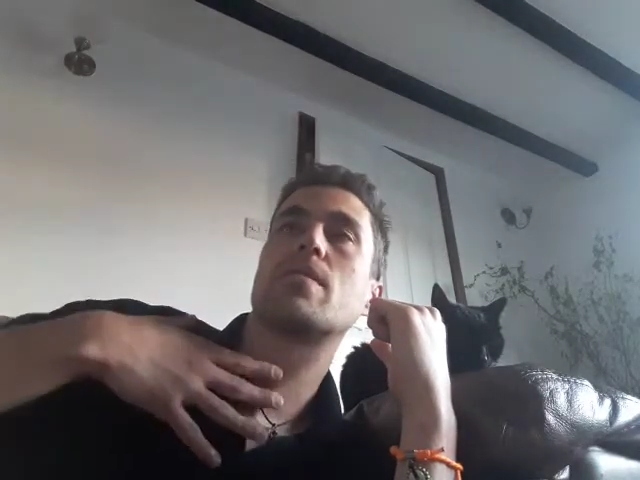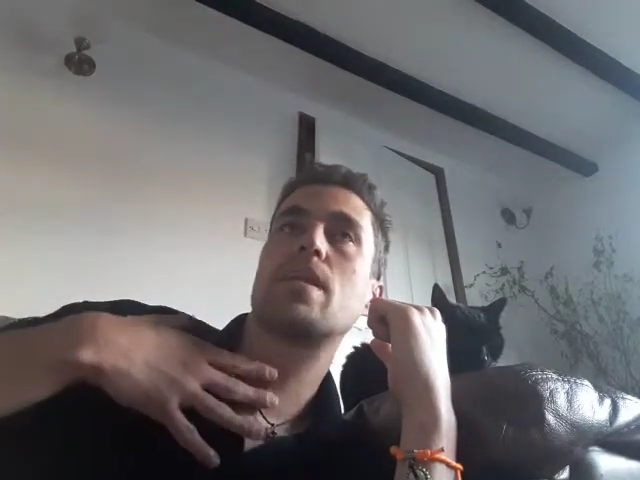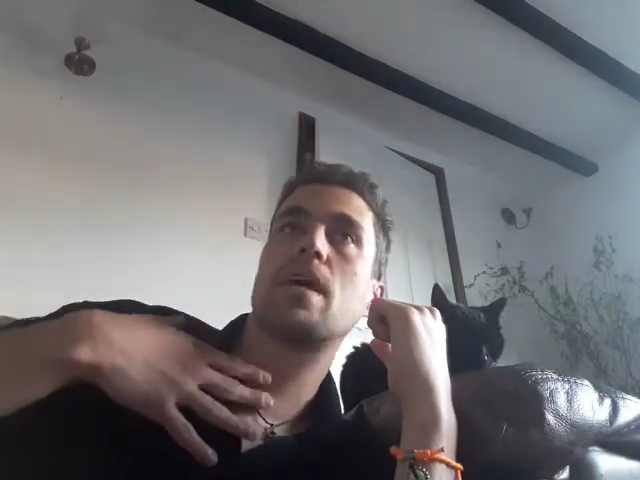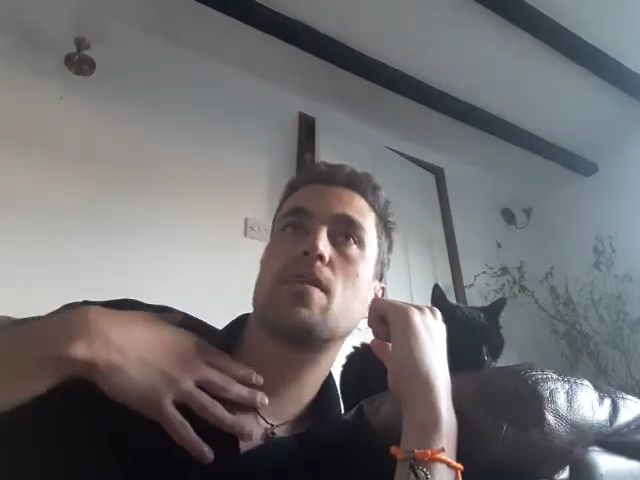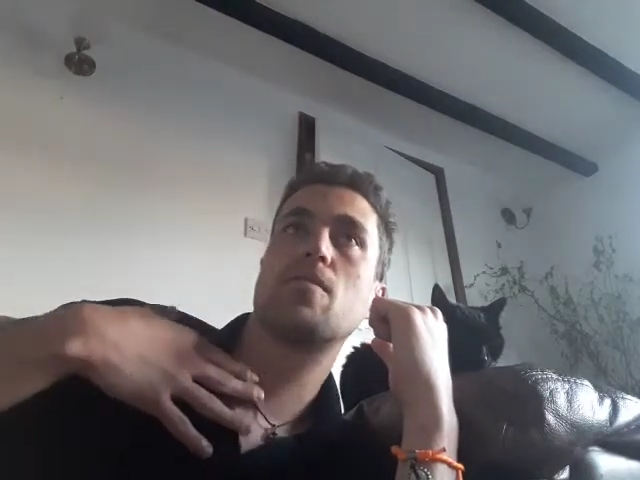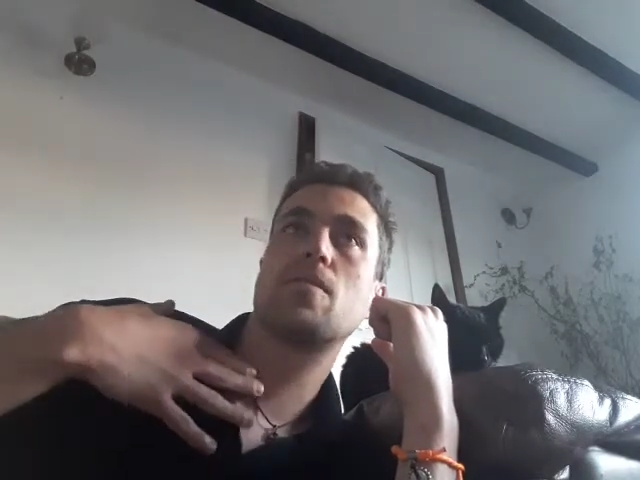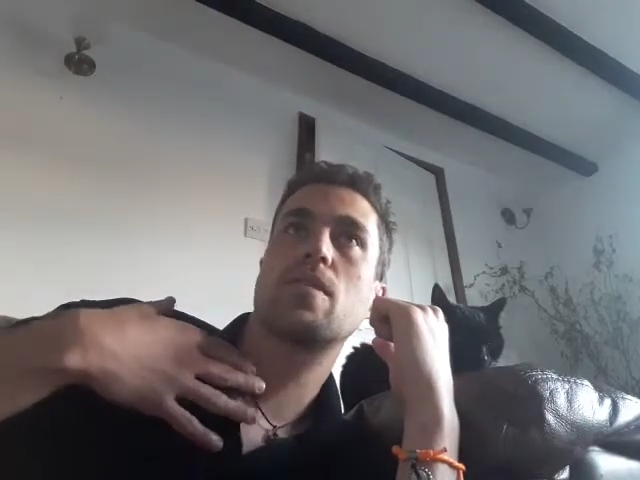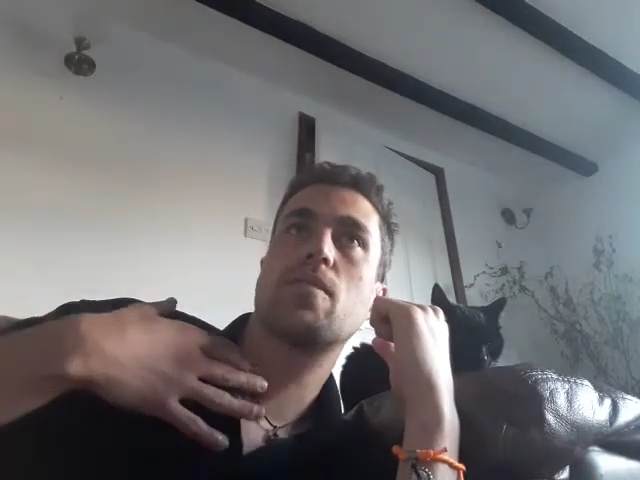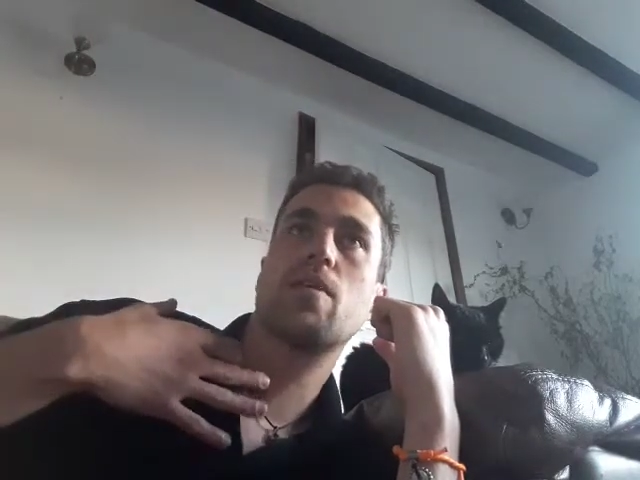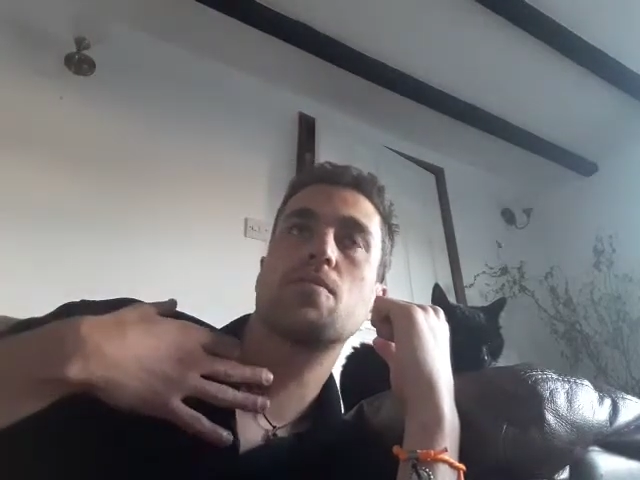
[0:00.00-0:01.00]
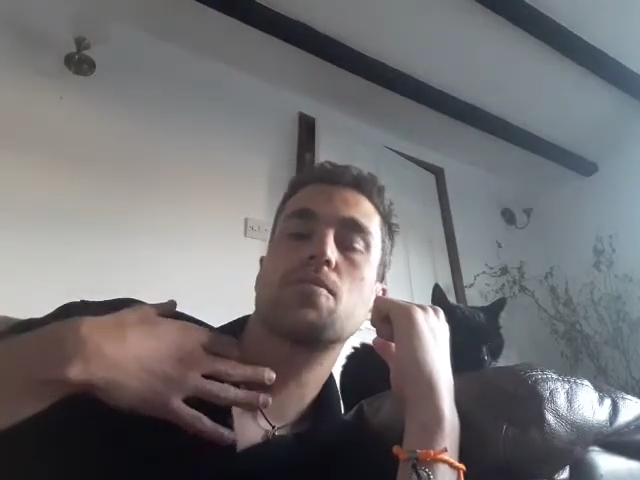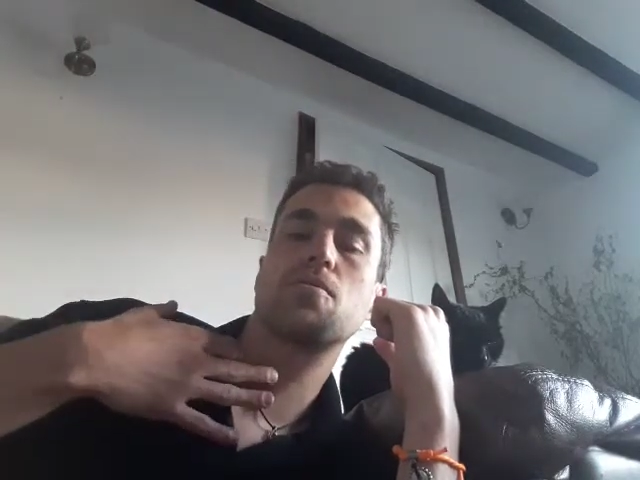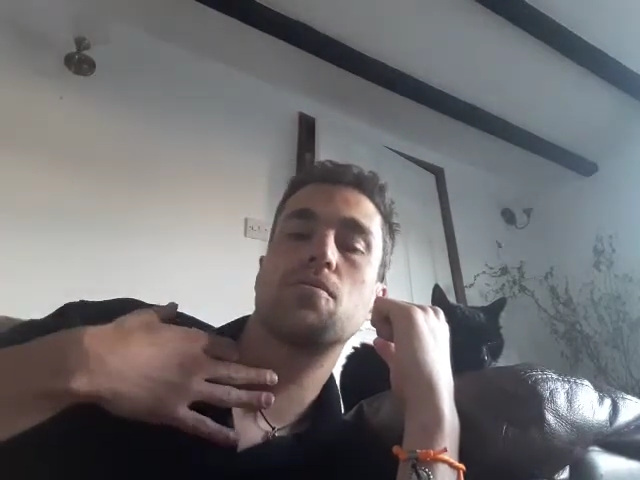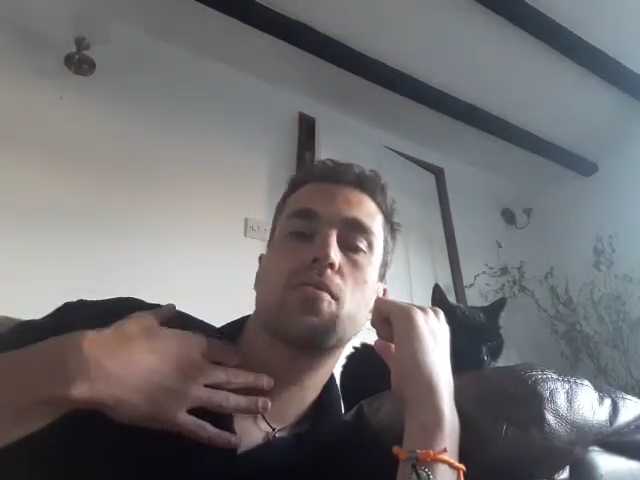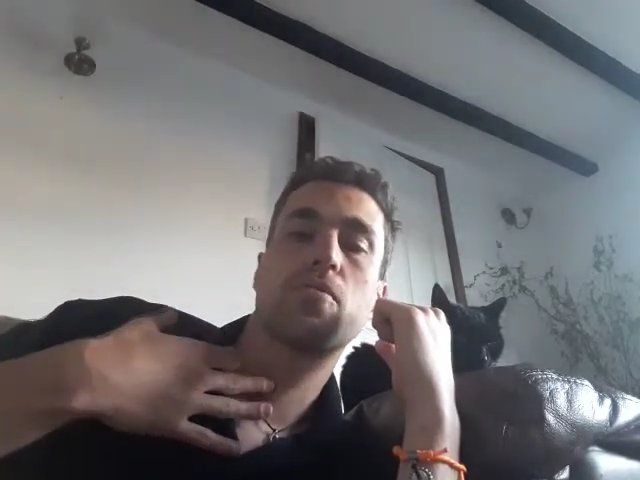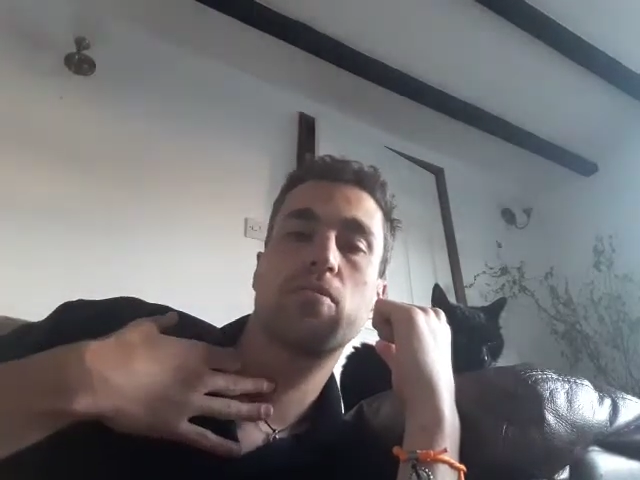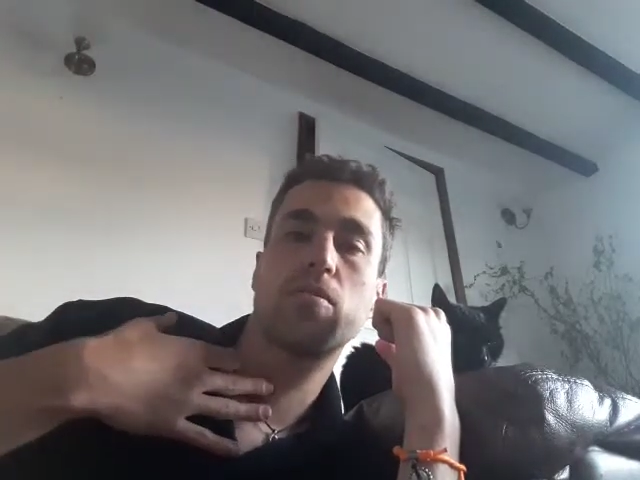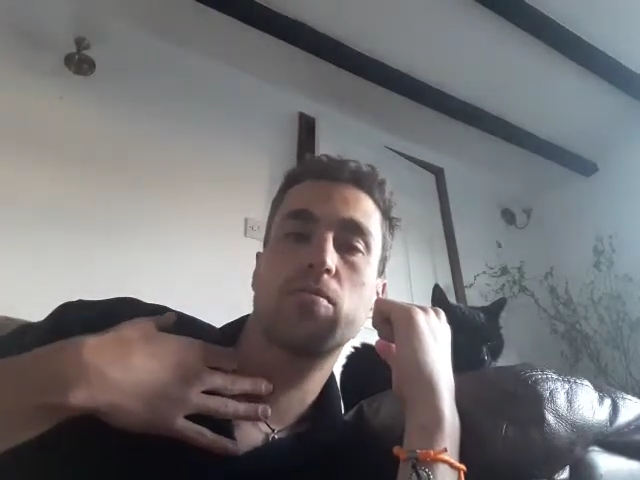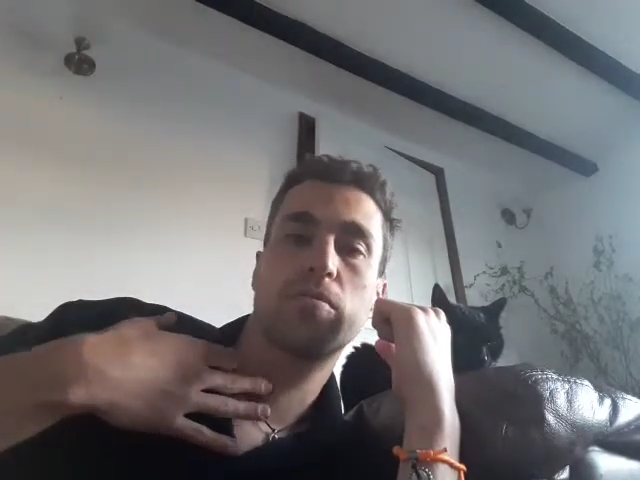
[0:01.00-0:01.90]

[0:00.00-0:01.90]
Now, you go into the throat,